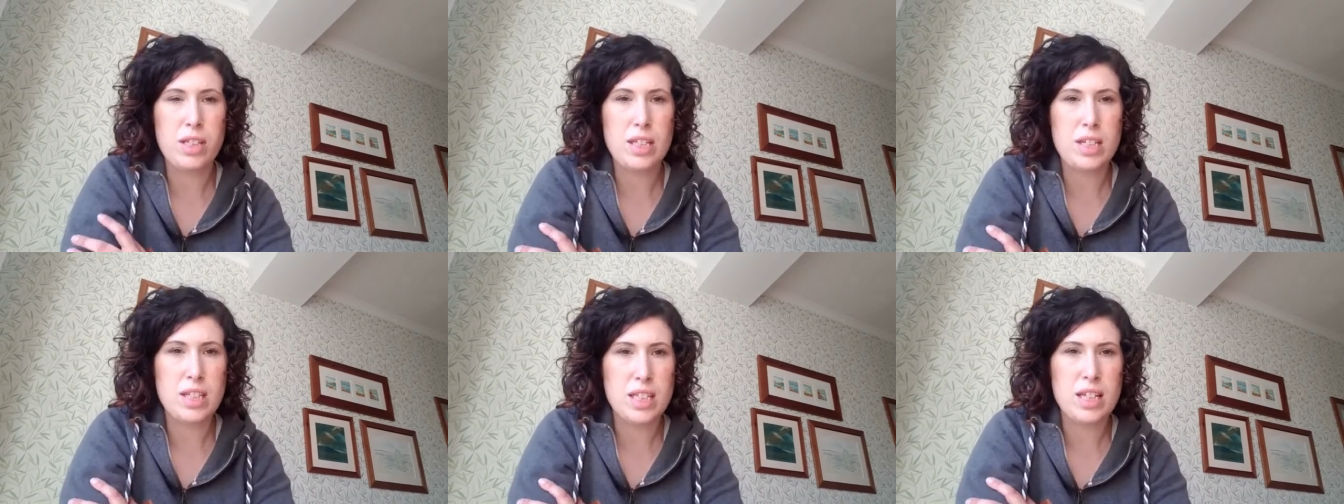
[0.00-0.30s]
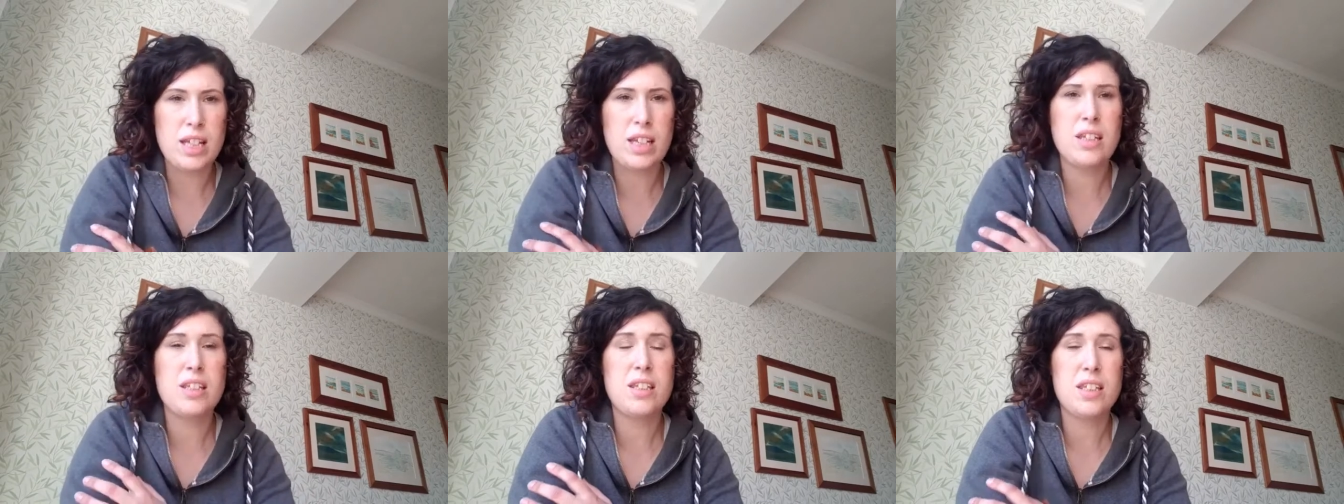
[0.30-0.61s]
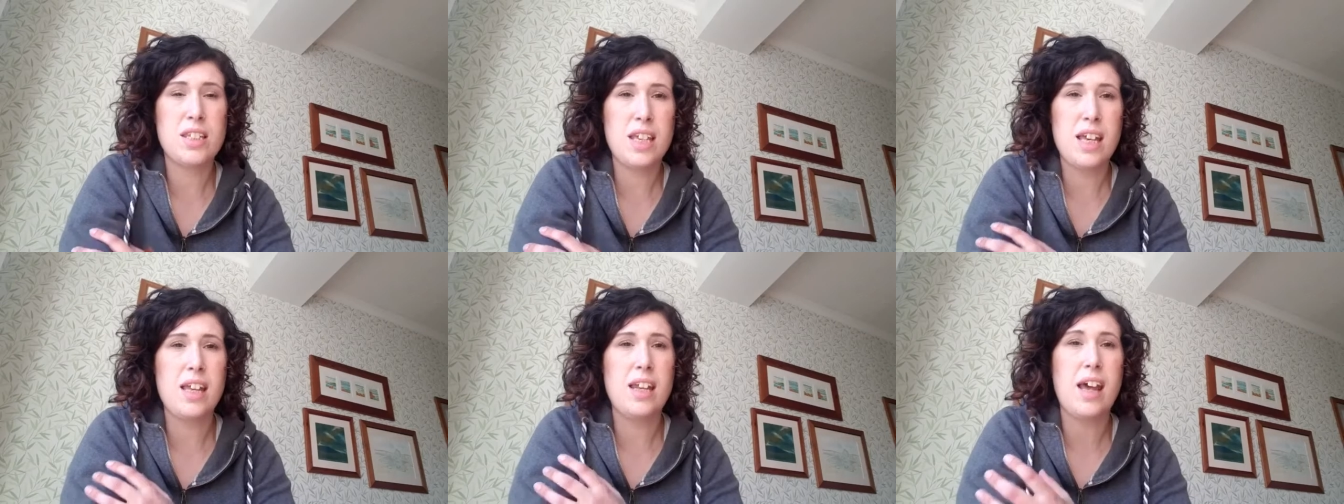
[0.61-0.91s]
it's
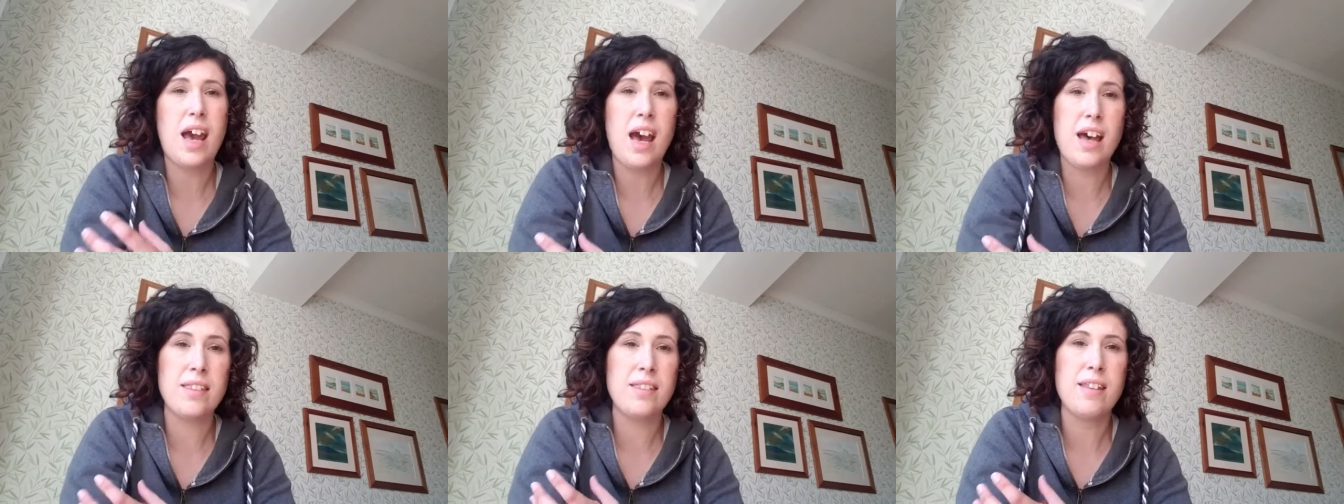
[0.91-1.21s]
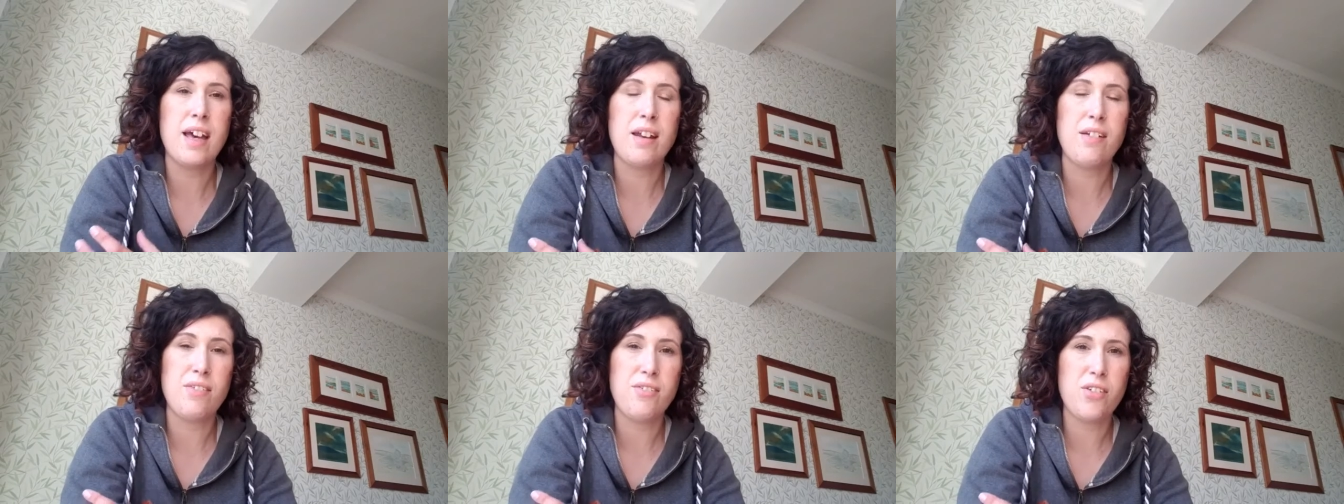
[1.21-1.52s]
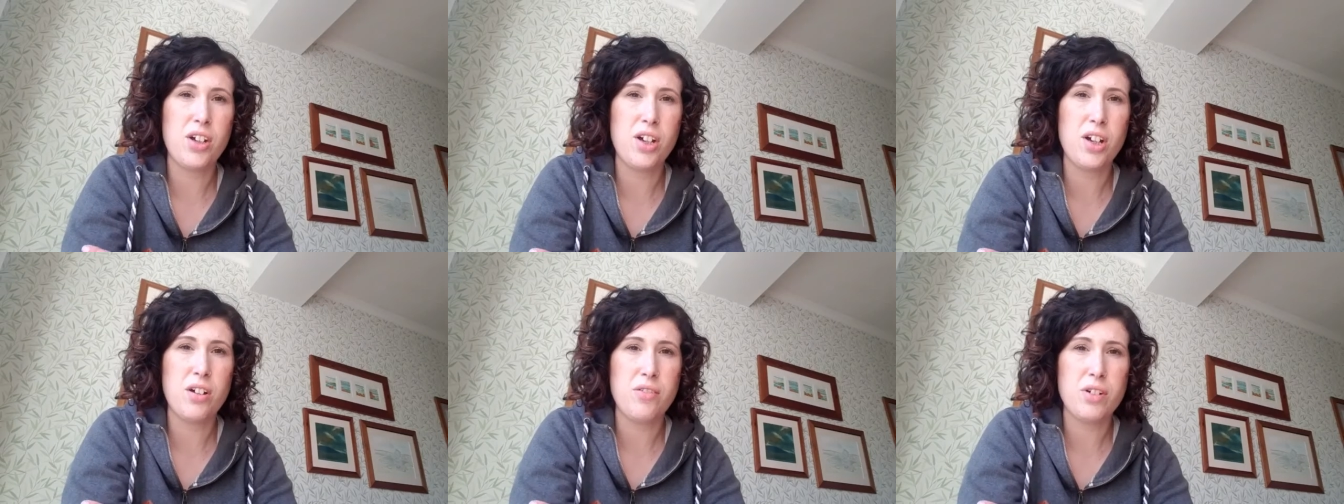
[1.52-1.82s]
skin and then
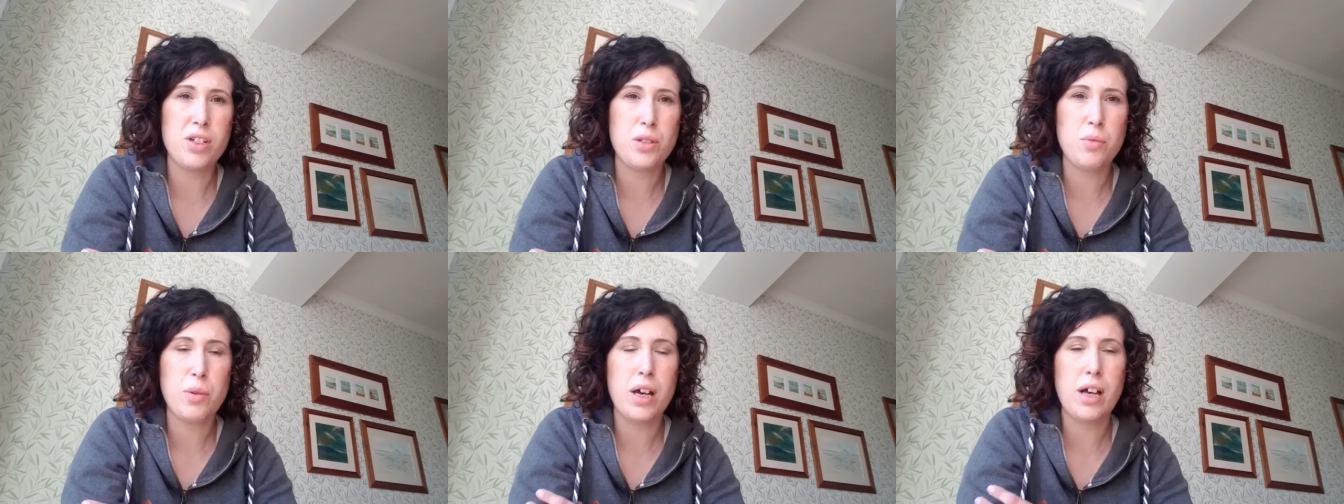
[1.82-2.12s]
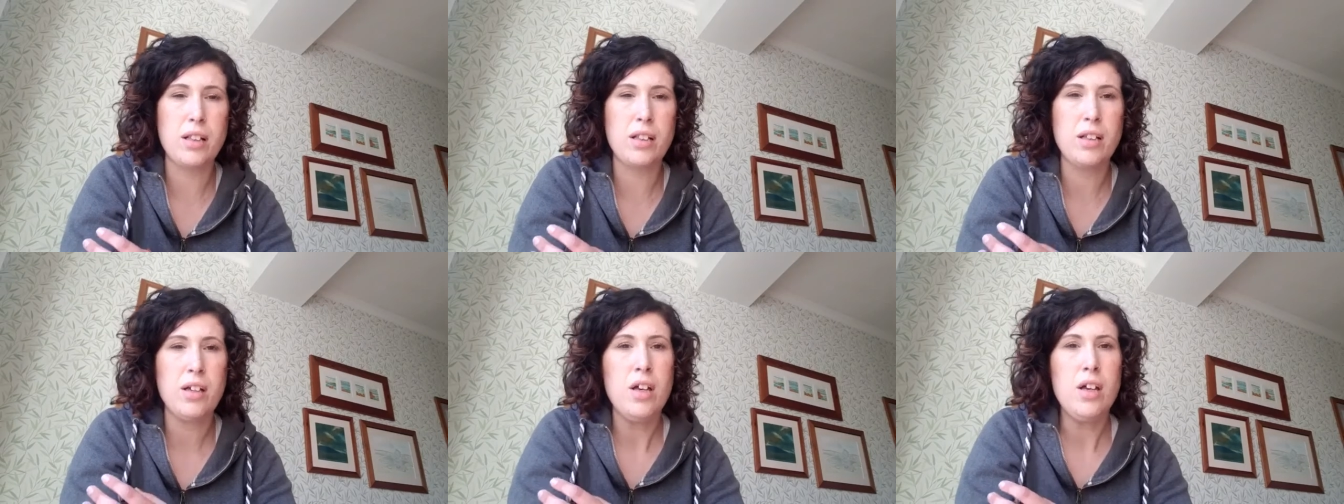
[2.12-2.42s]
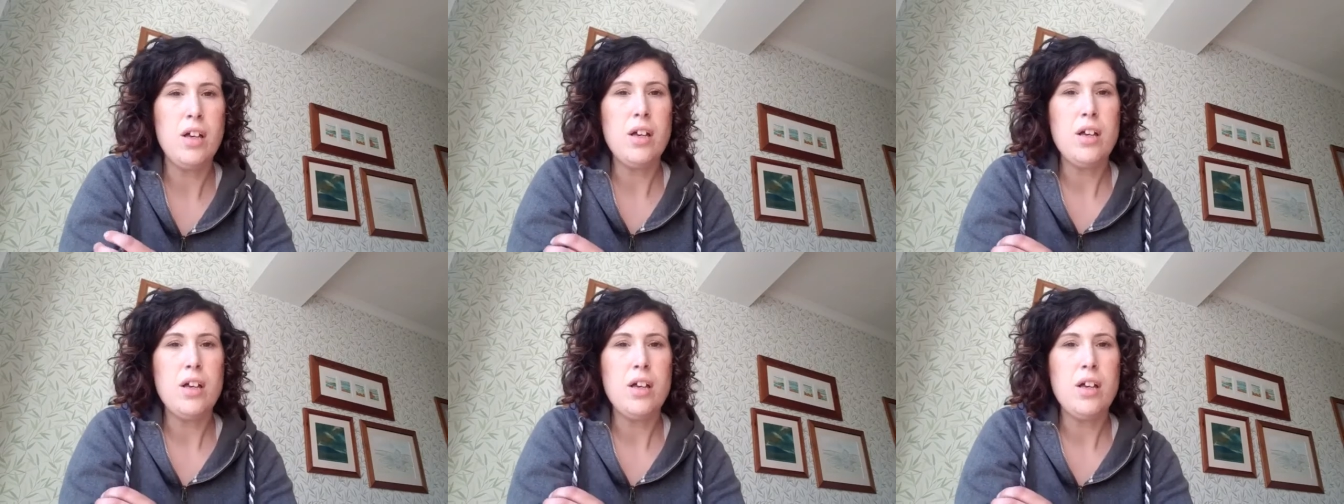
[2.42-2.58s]
fur as well.